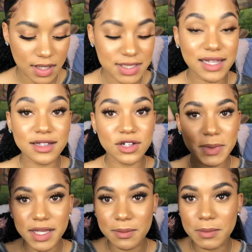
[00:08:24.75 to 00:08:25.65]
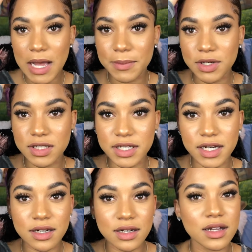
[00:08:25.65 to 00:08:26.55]
take a little bit, pop it on
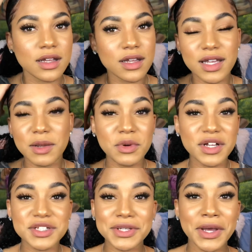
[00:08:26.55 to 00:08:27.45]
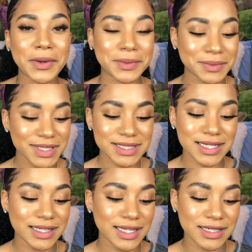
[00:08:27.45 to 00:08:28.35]
there, and we're good to go. It's
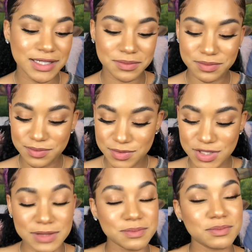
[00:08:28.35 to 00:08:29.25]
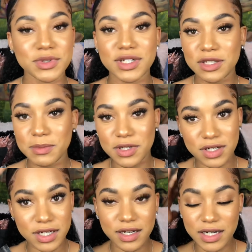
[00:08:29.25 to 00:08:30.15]
not that deep. Just put a little bit
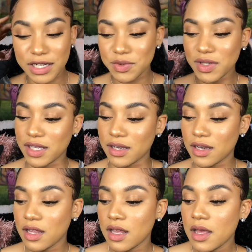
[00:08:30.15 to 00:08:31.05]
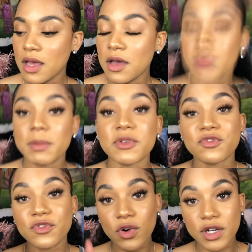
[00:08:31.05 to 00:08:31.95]
on there and you're good. But
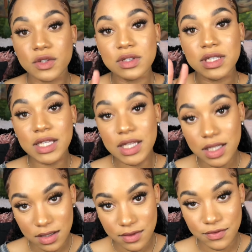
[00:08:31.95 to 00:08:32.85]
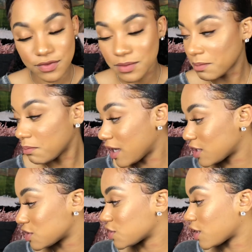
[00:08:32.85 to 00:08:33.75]
before you leave,
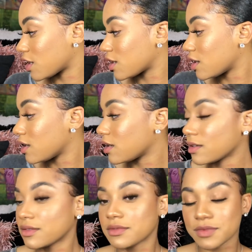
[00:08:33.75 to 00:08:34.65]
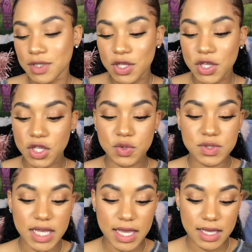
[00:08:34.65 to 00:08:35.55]
make sure you
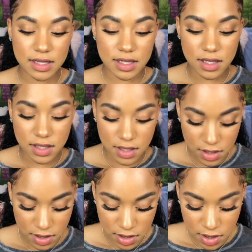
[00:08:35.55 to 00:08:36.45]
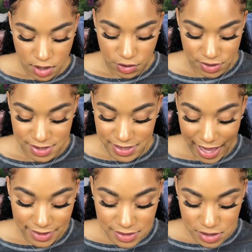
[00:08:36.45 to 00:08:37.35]
take your
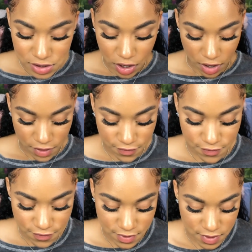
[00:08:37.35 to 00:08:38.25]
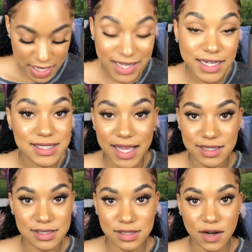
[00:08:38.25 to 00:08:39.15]
satin scarf, any
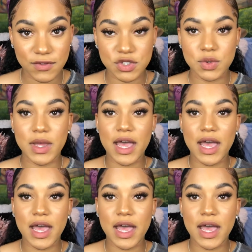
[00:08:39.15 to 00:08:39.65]
satin scarf that you